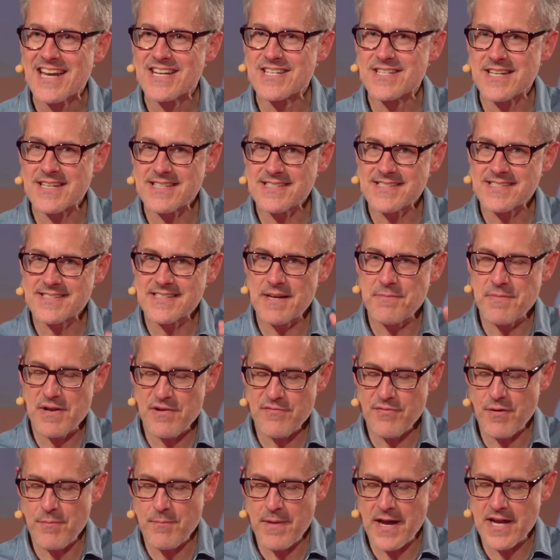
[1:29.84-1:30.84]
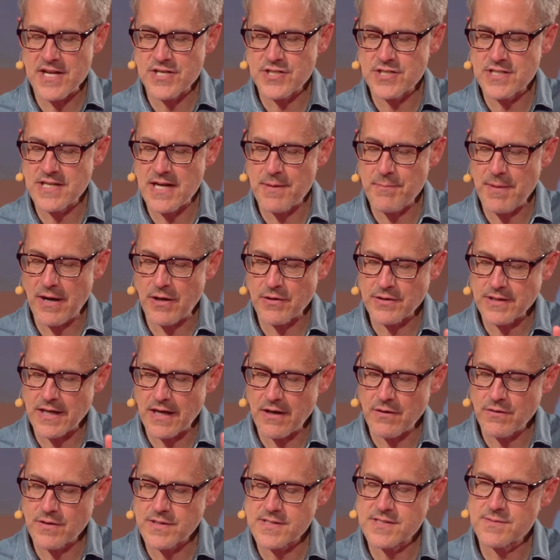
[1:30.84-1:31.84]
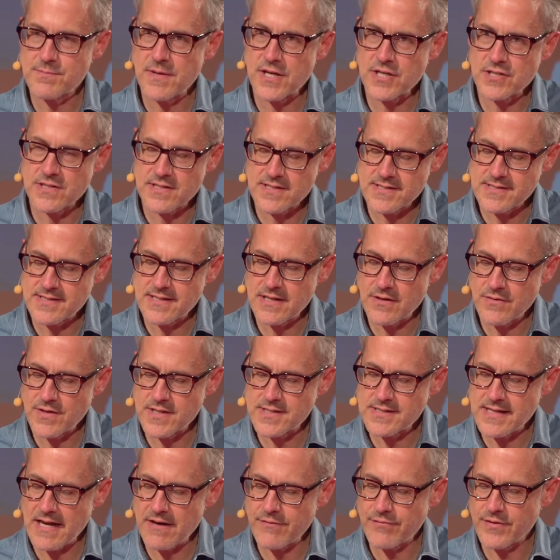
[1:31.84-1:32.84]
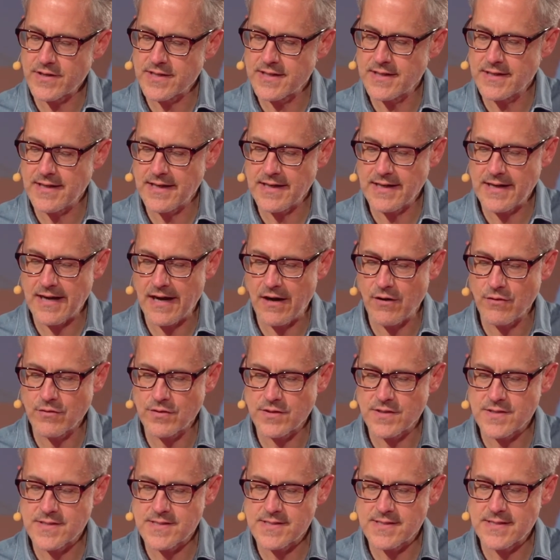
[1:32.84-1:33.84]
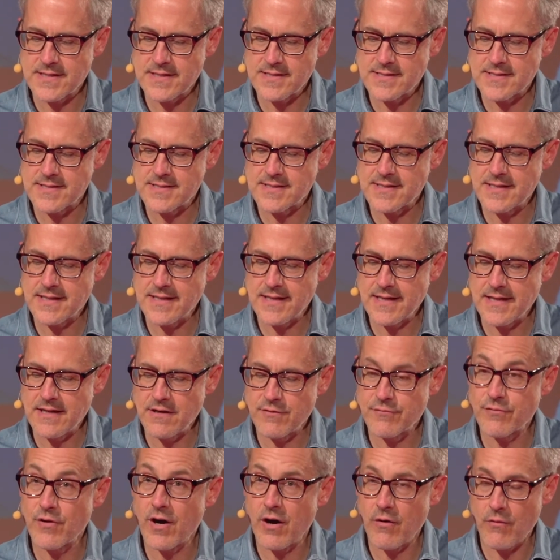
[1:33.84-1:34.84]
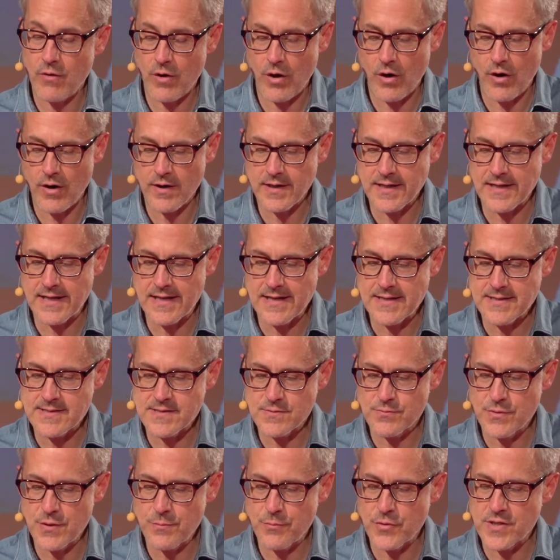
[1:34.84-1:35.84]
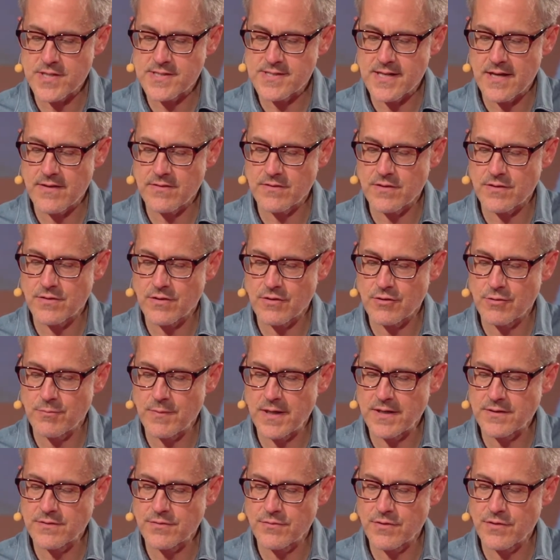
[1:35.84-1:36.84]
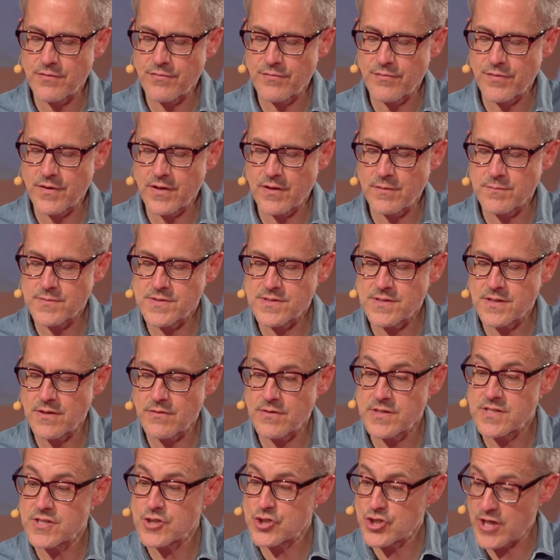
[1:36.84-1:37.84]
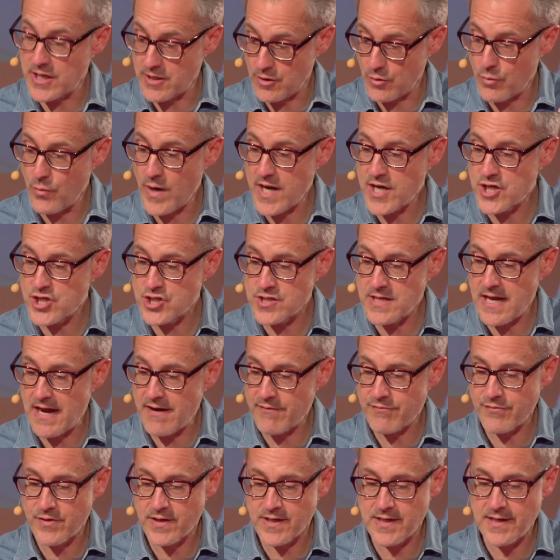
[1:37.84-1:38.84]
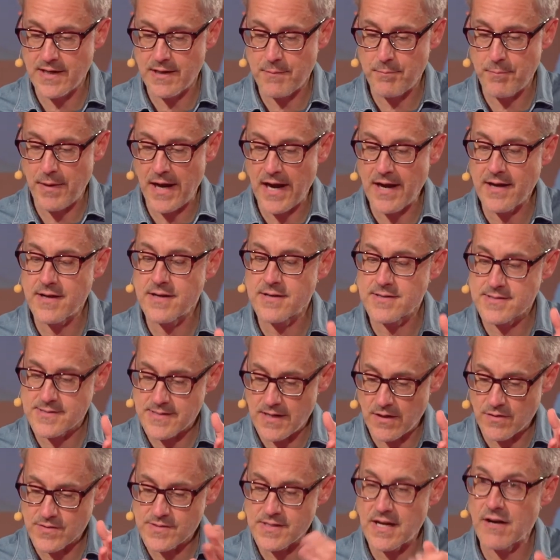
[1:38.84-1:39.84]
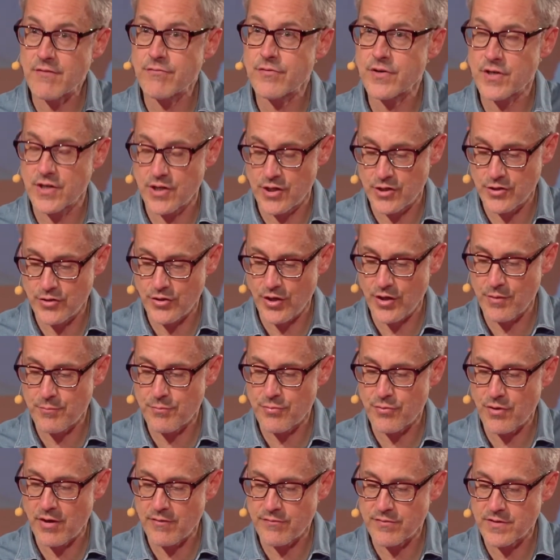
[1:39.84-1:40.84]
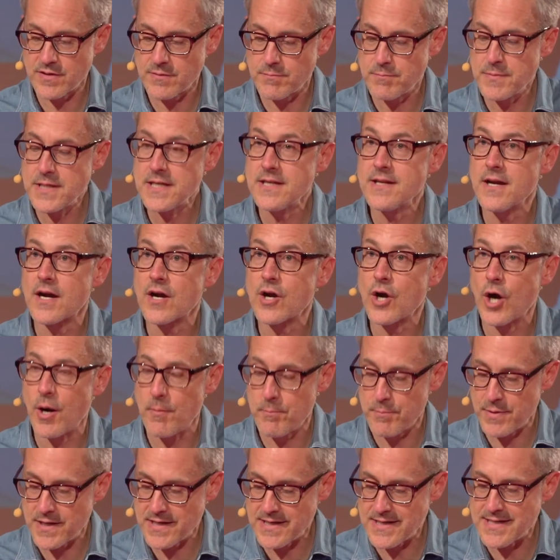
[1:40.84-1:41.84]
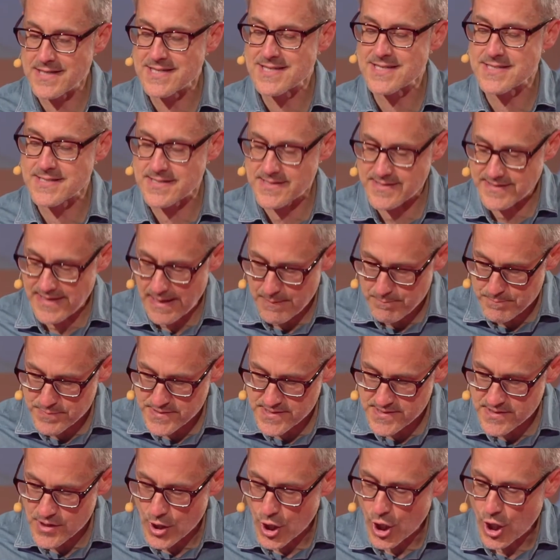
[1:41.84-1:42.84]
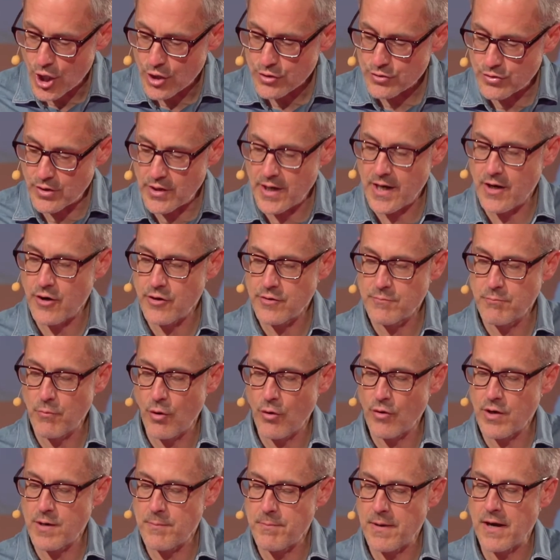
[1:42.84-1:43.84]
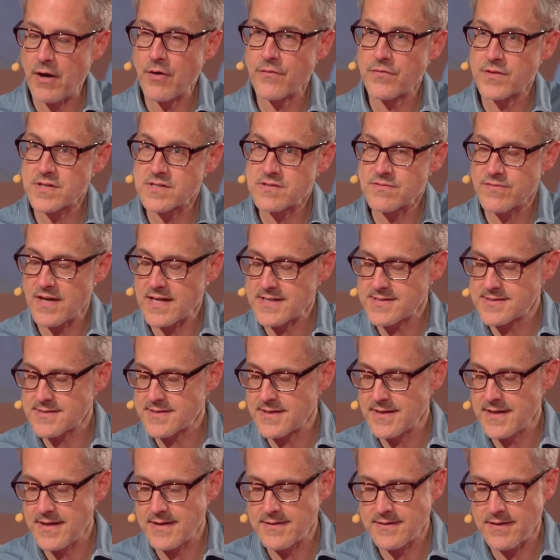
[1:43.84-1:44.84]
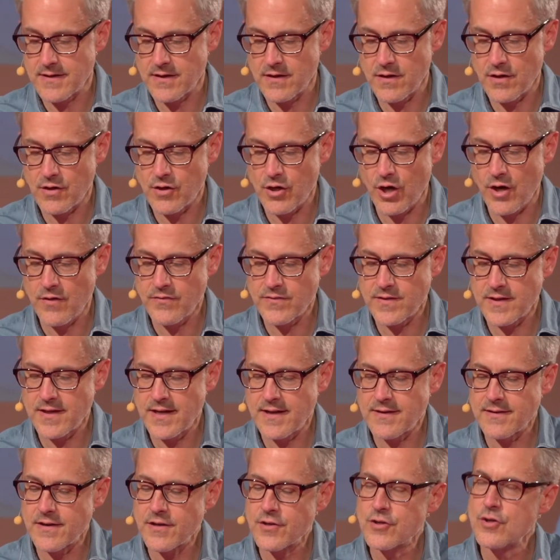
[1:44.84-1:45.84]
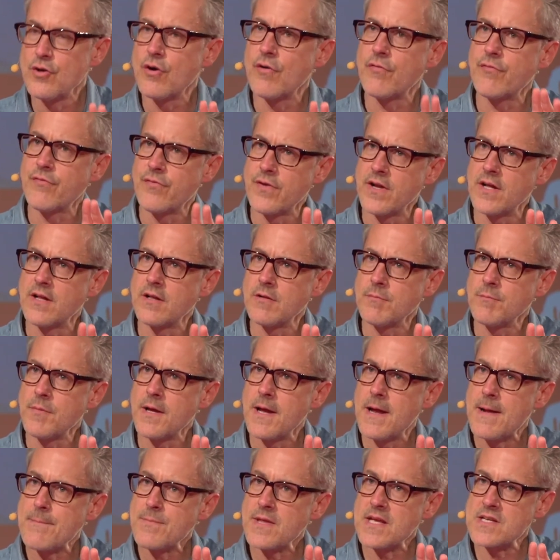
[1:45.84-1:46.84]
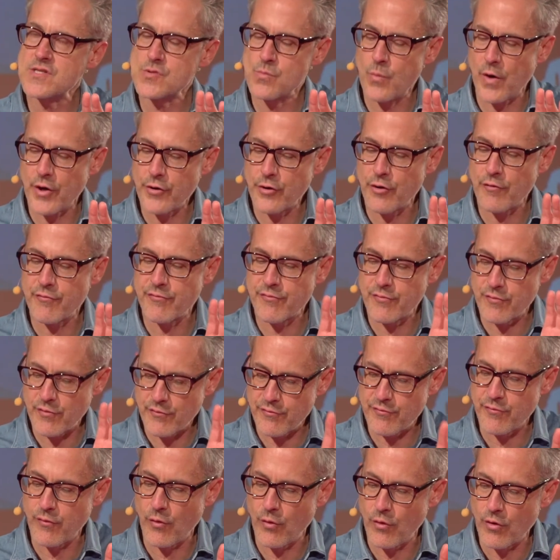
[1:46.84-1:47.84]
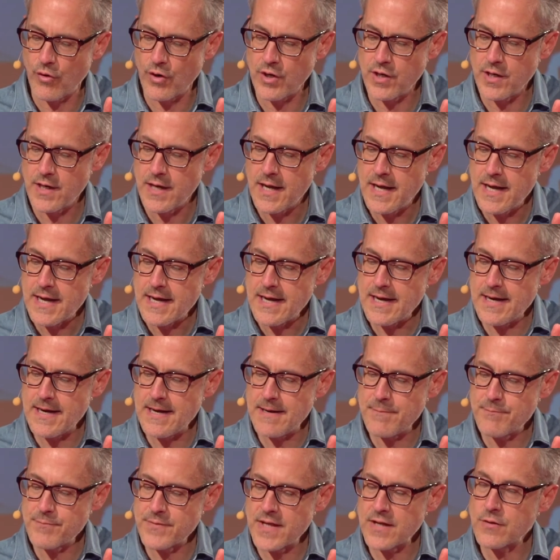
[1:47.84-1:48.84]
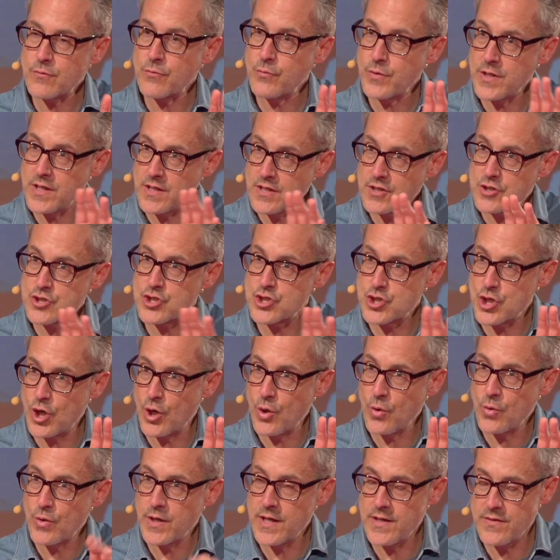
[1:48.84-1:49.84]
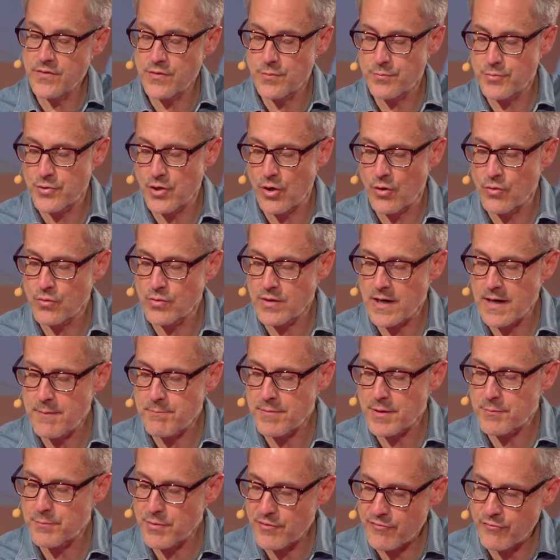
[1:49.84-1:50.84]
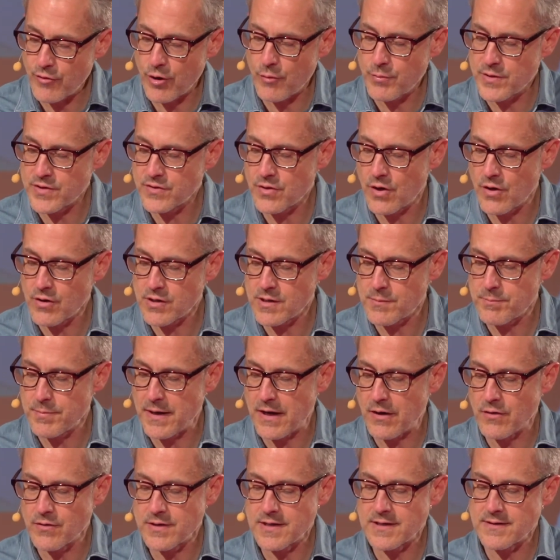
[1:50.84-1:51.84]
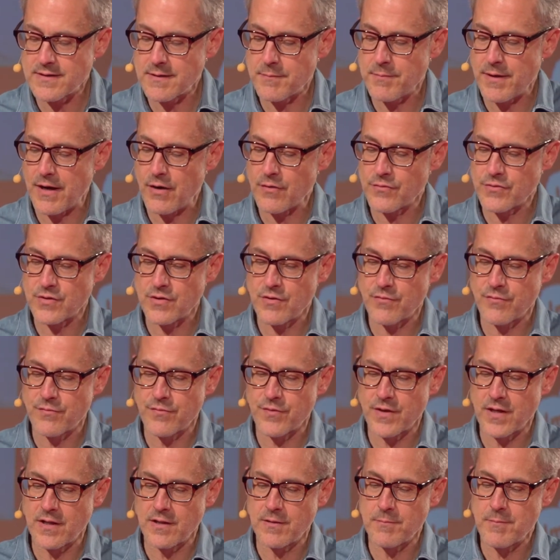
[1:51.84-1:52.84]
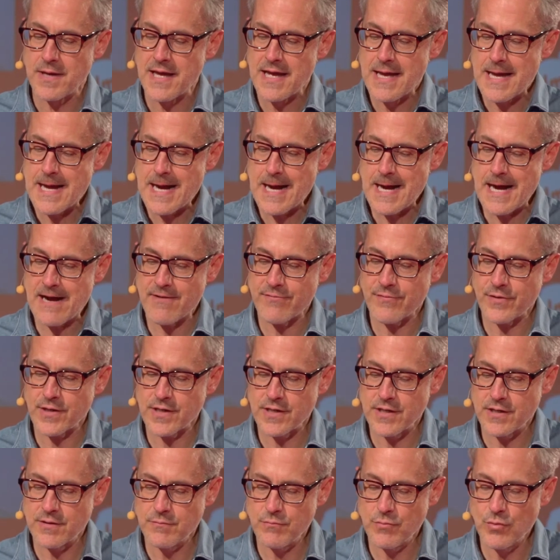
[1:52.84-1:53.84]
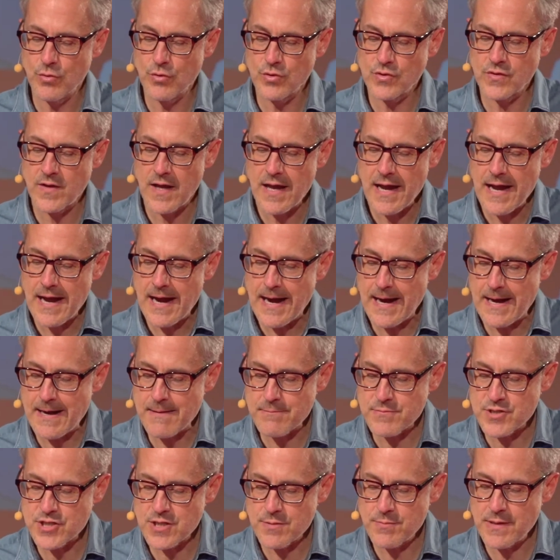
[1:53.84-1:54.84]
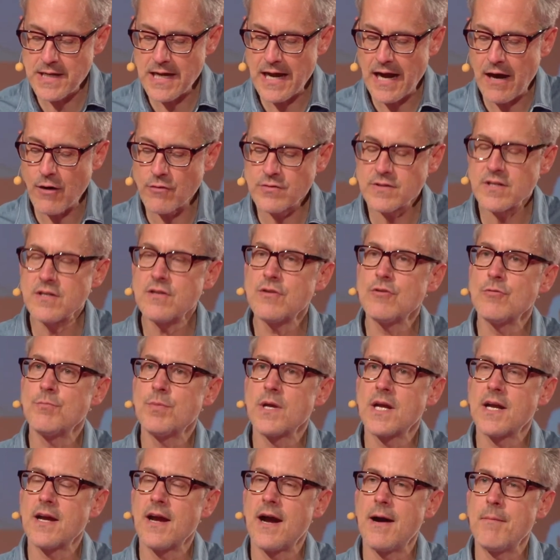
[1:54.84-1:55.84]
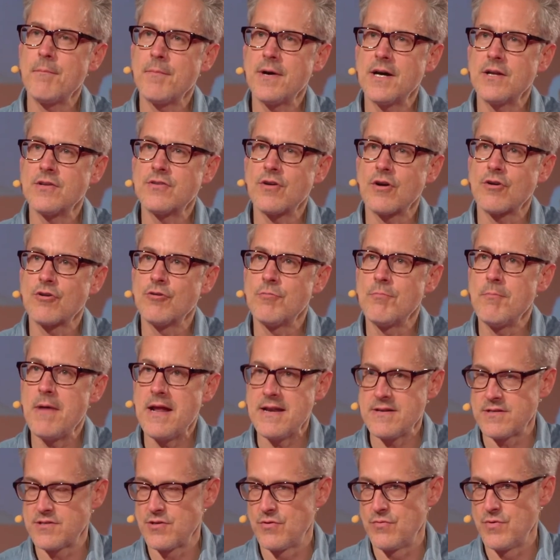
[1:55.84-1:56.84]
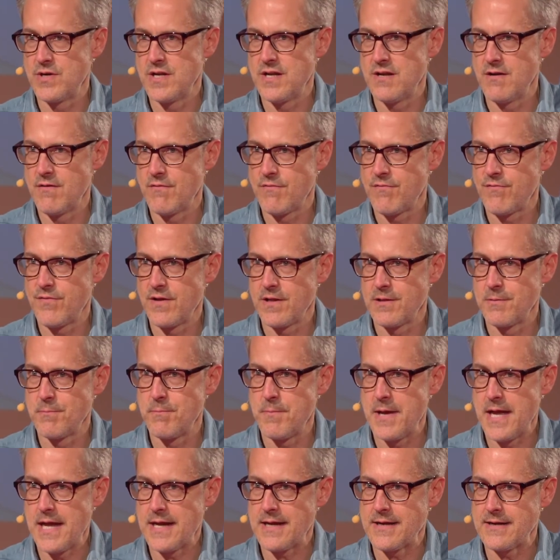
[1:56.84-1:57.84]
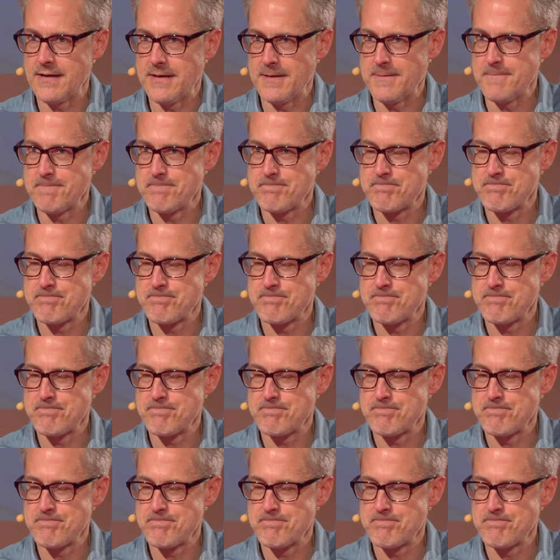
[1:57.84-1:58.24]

Just some information about our special series African Encounters this year for our audience. We present the documentary film series Generation Africa by South African non-profit media company Steps to learn more about this fascinating continent. And your film is one of four that we show in the program. But before we talk about it, about your film African Moot, Shameela, how did you become a documentary filmmaker?